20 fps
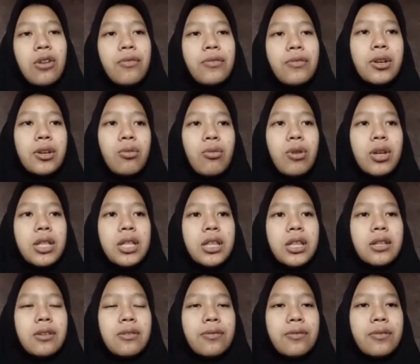of the
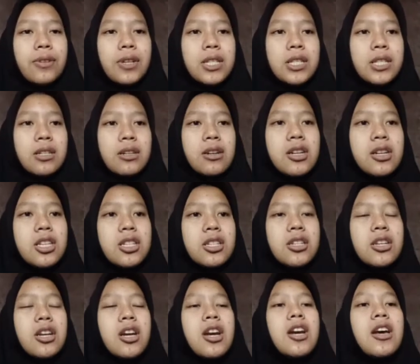quantitative
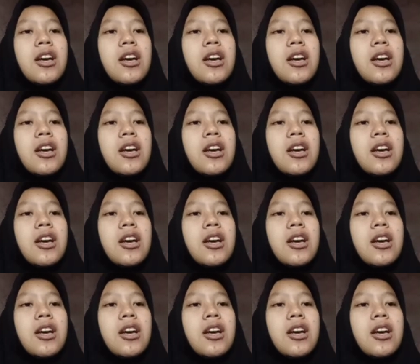research.